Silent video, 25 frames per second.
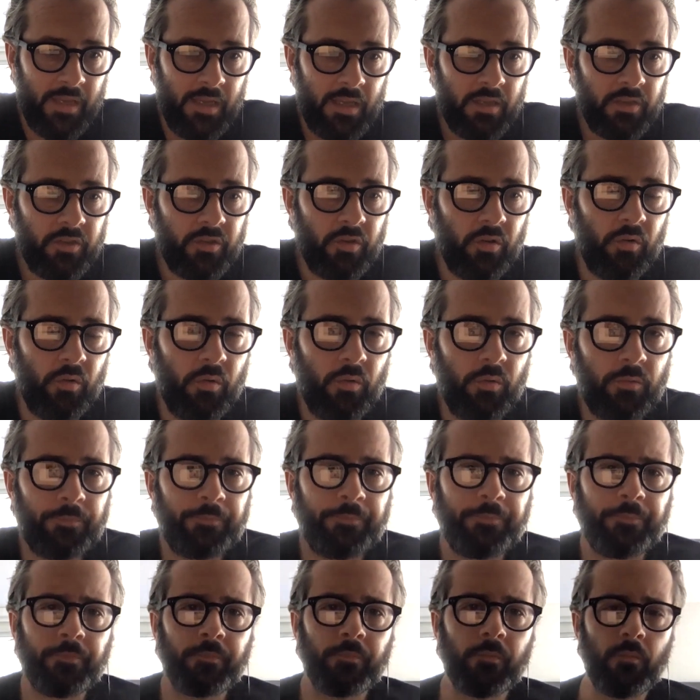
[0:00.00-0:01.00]
So
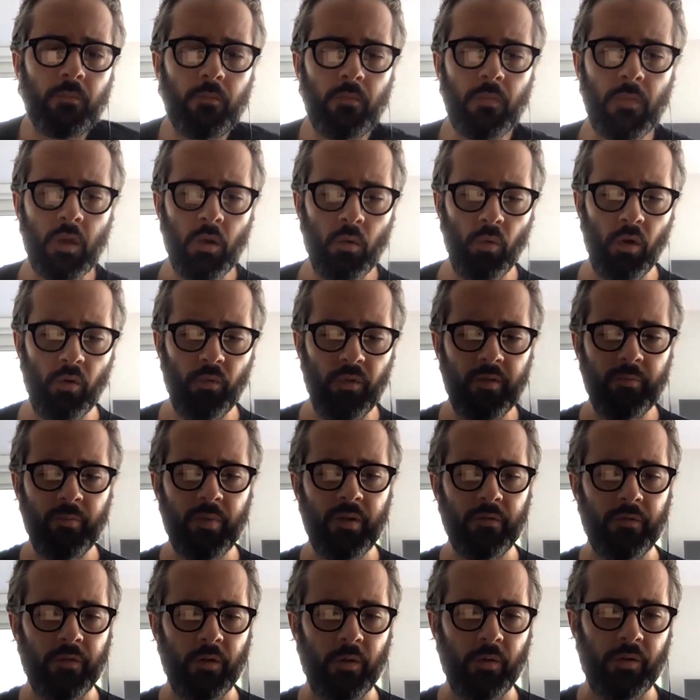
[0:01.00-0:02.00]
what we've
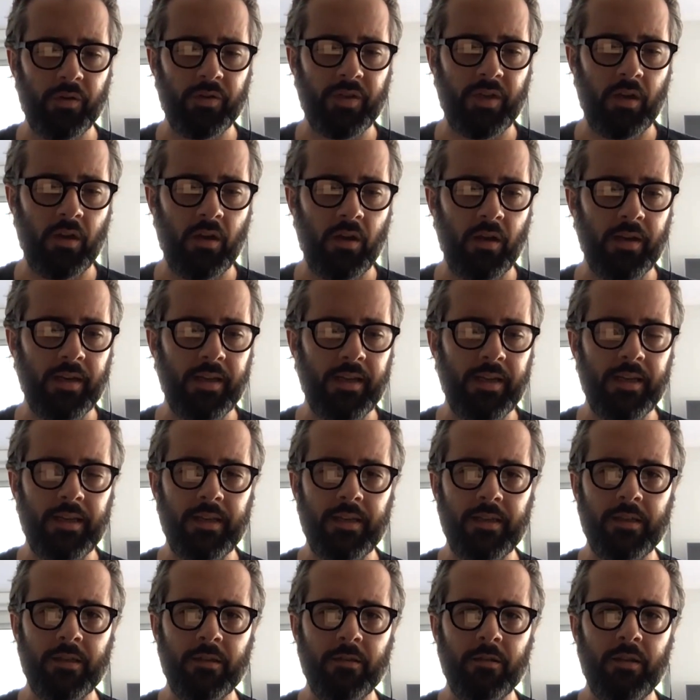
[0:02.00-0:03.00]
been focusing on
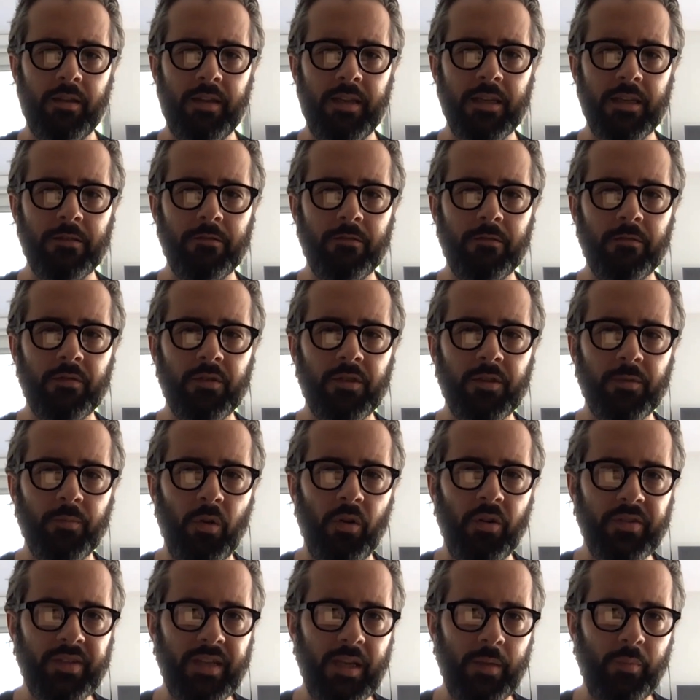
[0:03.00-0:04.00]
is small
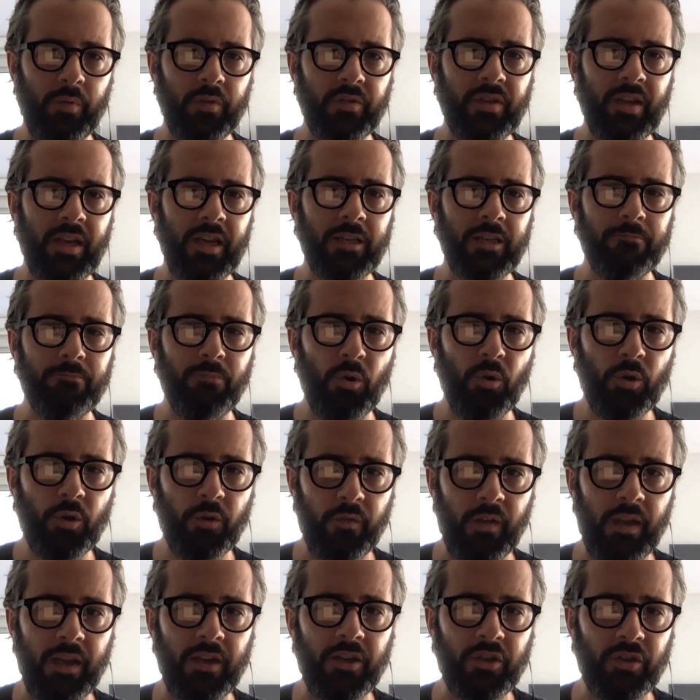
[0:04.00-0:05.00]
sample size
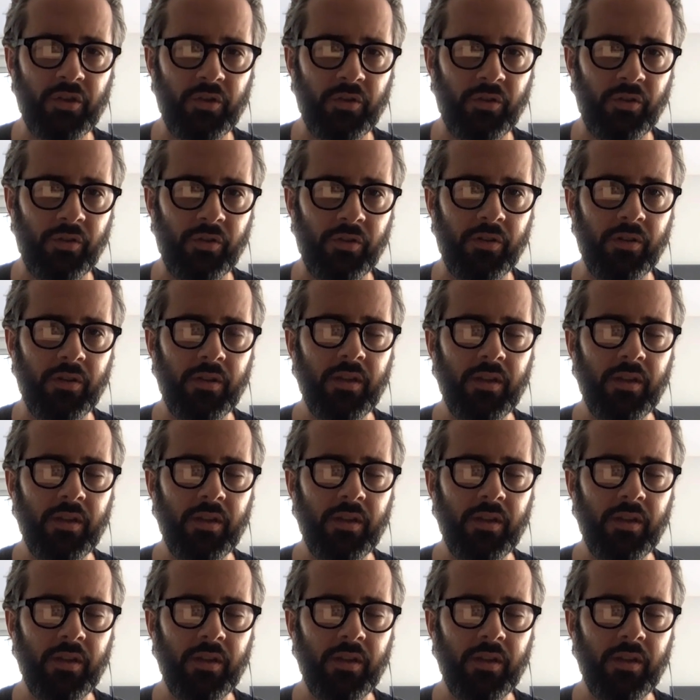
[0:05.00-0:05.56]
motivational